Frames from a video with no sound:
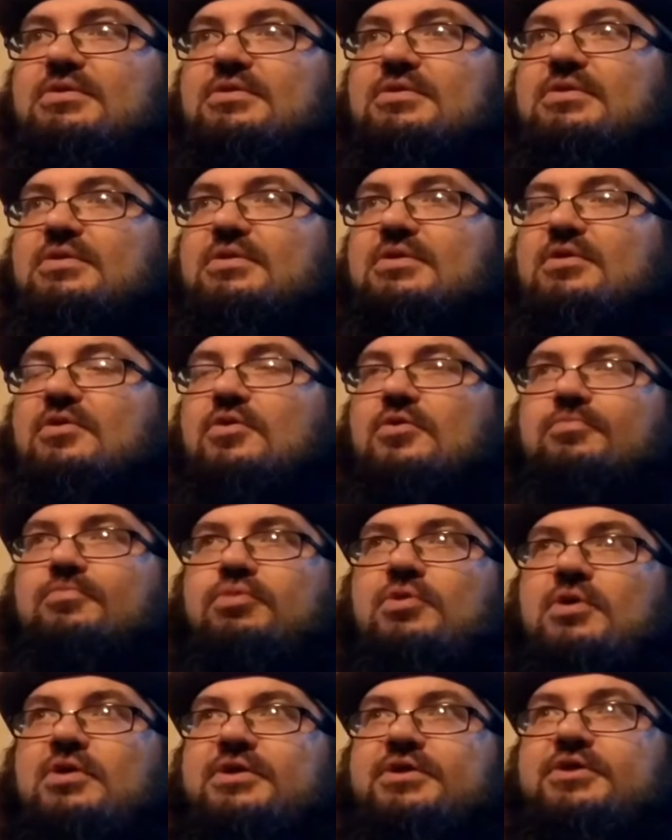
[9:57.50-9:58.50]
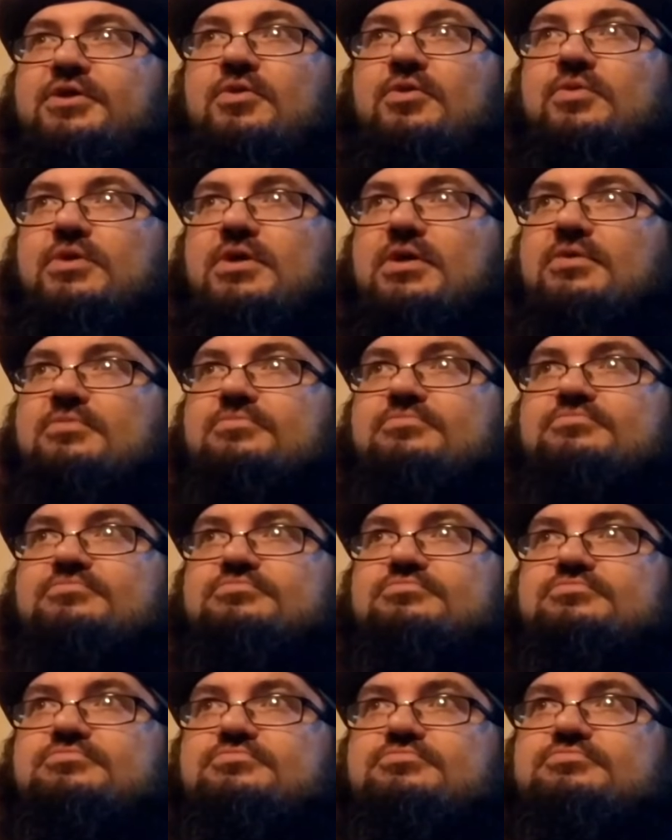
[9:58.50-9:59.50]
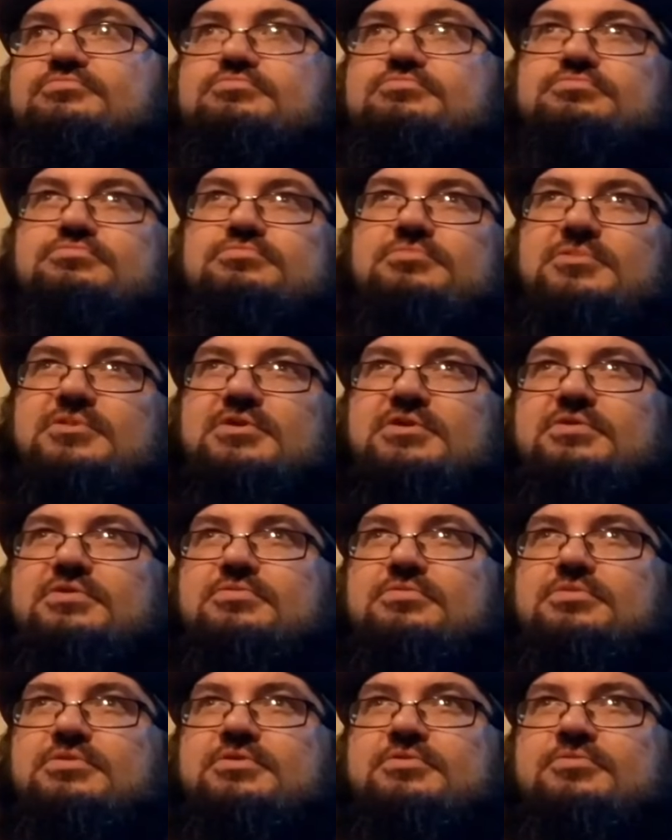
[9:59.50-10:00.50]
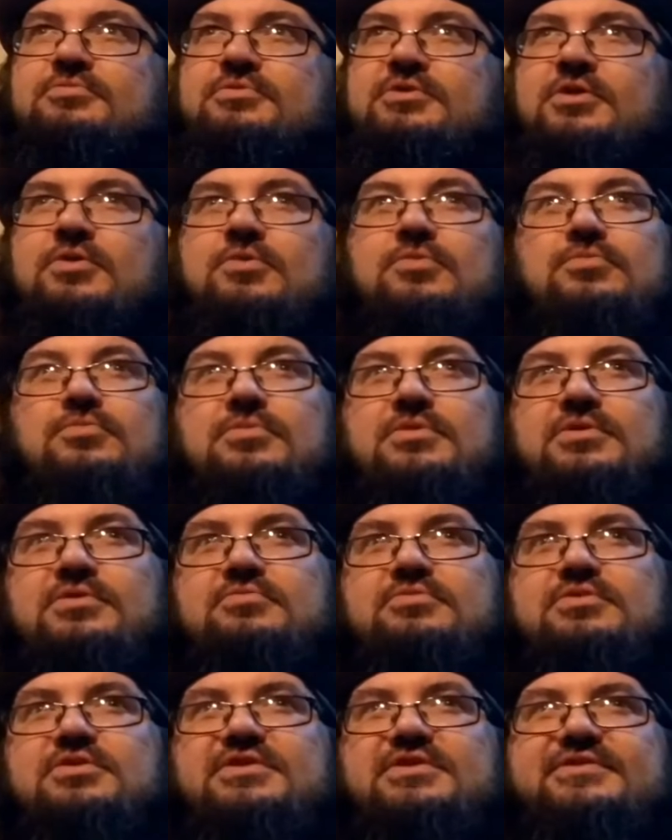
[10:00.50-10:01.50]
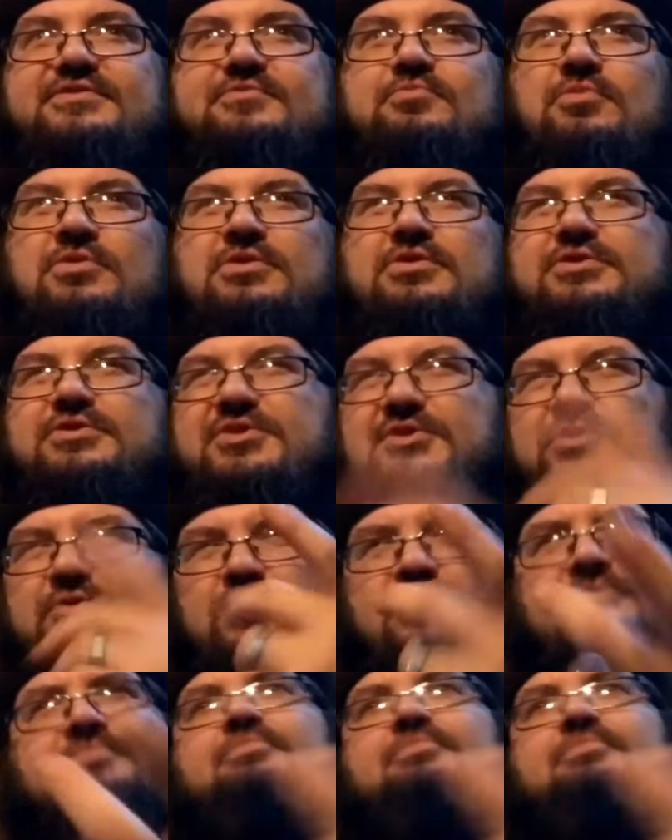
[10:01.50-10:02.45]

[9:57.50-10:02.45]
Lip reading: Or prana yoga. I don't know. It's one or two or